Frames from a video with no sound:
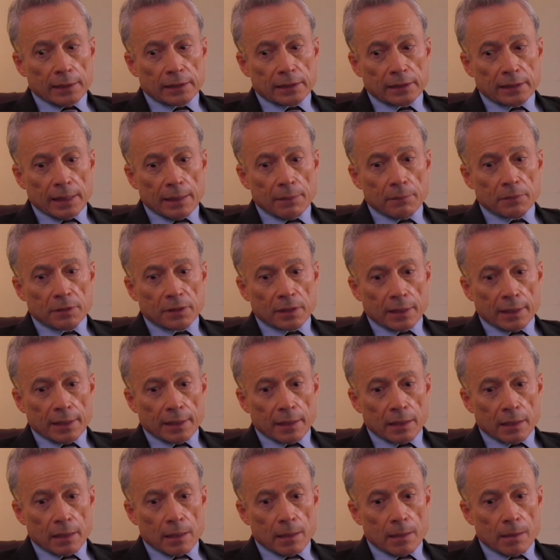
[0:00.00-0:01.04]
seems
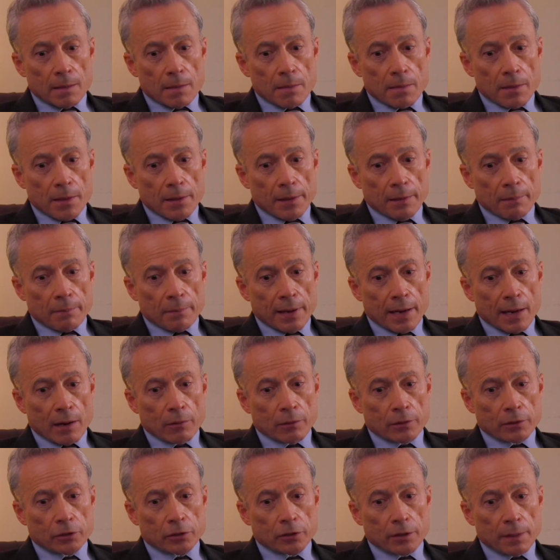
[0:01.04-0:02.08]
like the
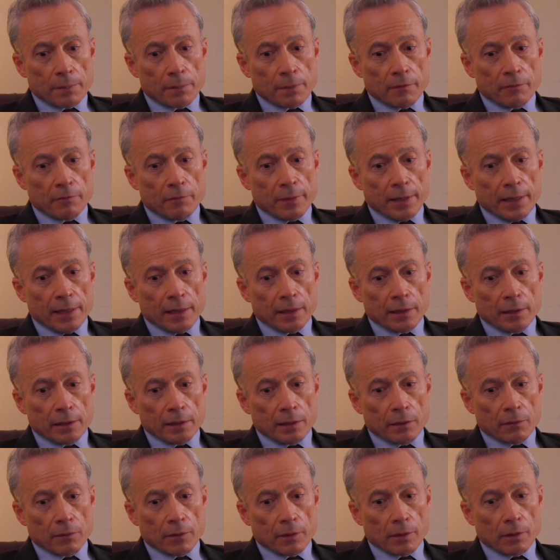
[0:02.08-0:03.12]
power trip of being,
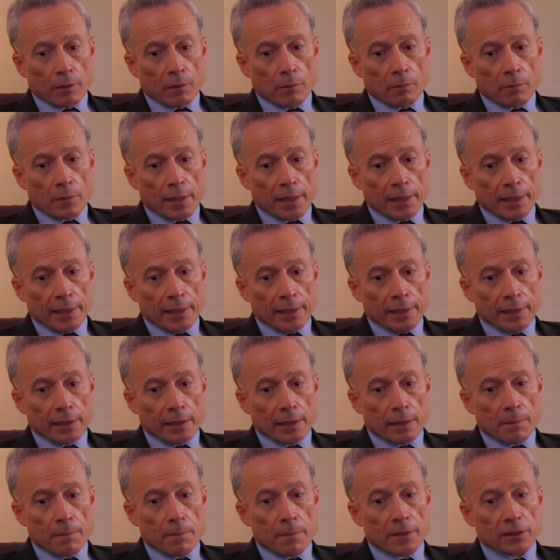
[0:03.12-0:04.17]
the almighty
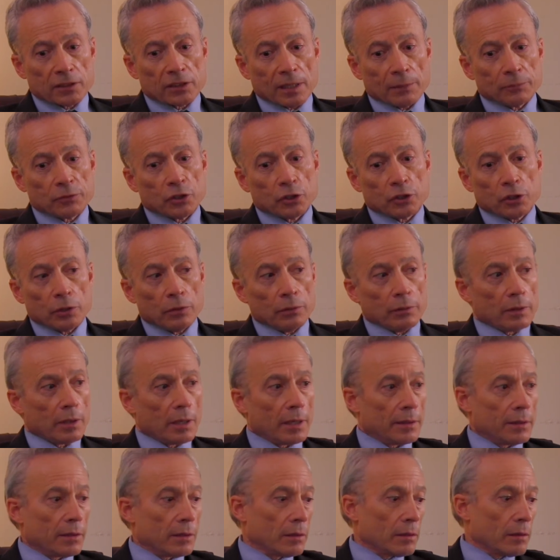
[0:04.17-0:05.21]
substitute
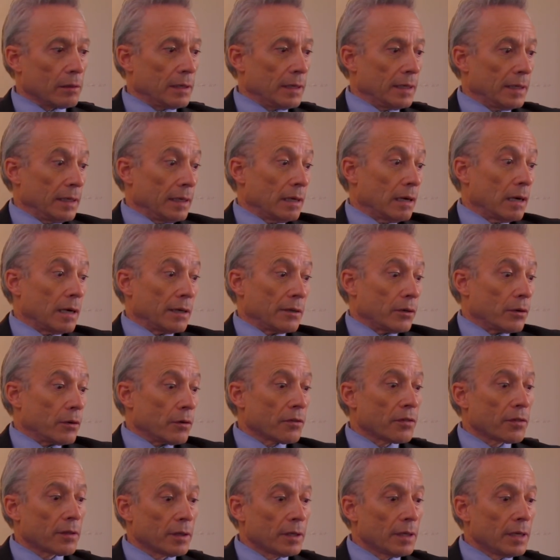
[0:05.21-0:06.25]
on
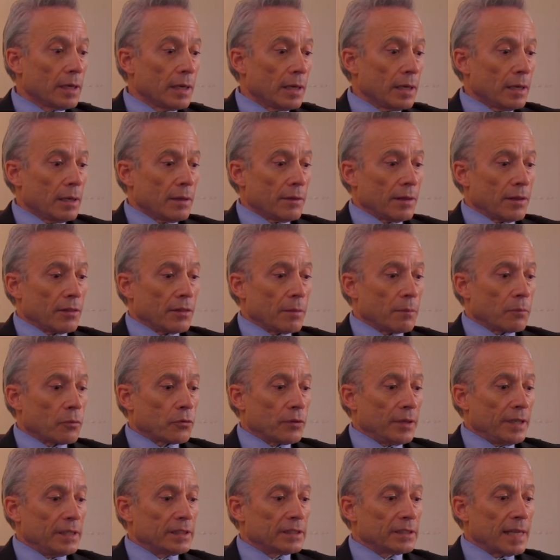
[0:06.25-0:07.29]
earth that the
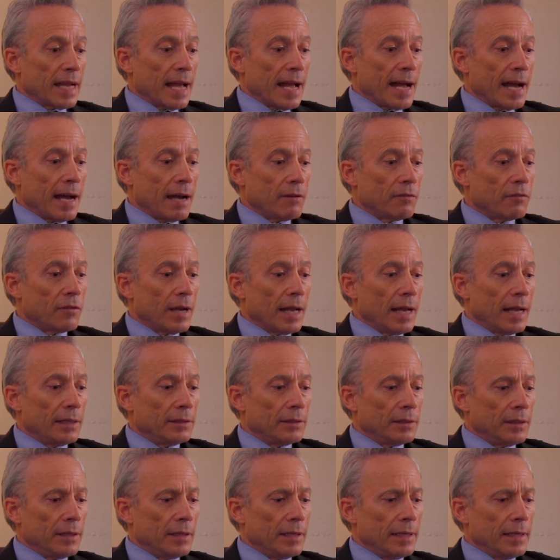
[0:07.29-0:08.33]
priests have,
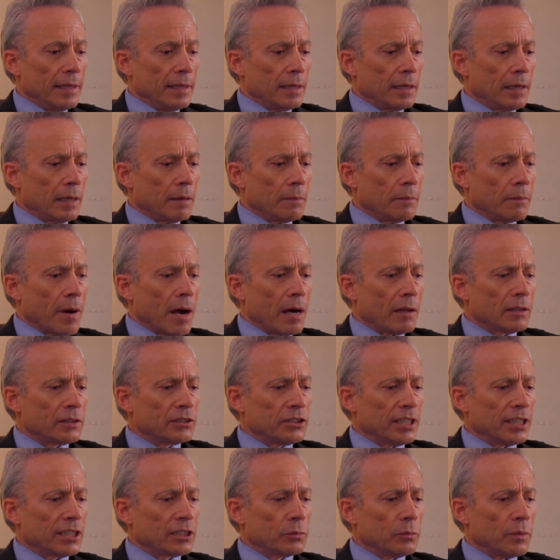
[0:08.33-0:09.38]
and the
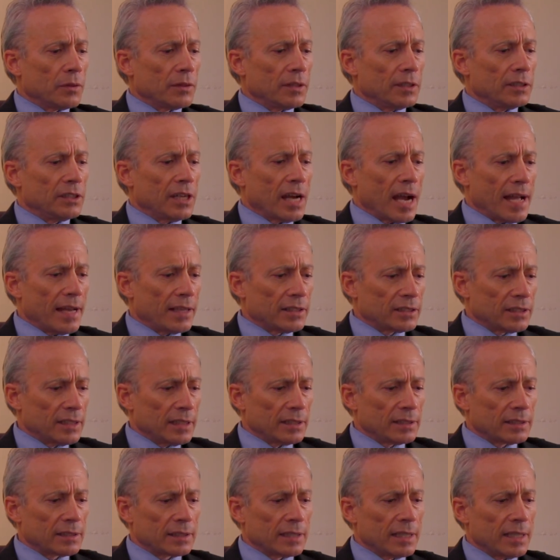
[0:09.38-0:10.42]
politics with the
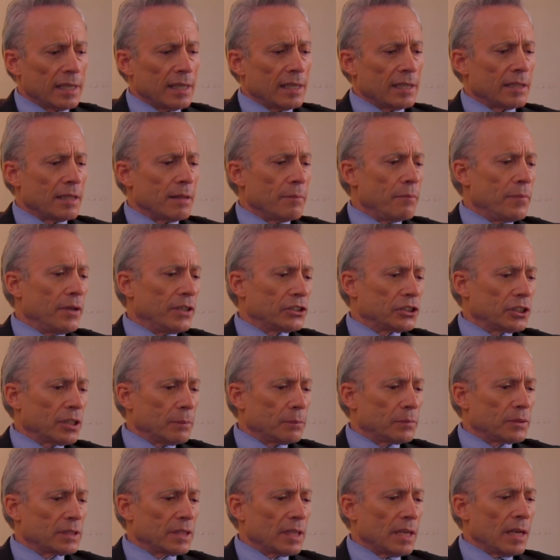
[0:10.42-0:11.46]
diocese, the
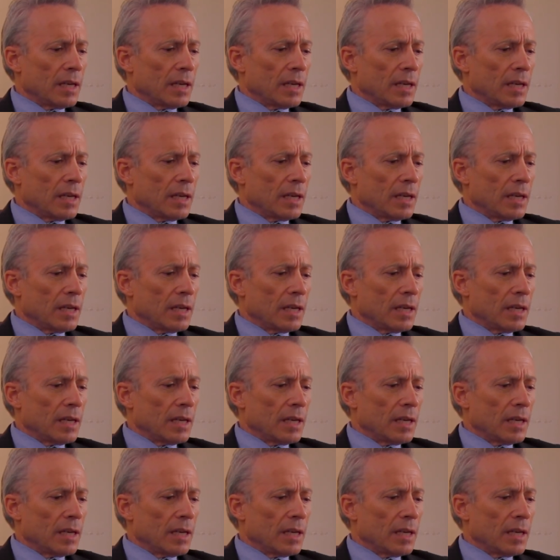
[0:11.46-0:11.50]
bishops,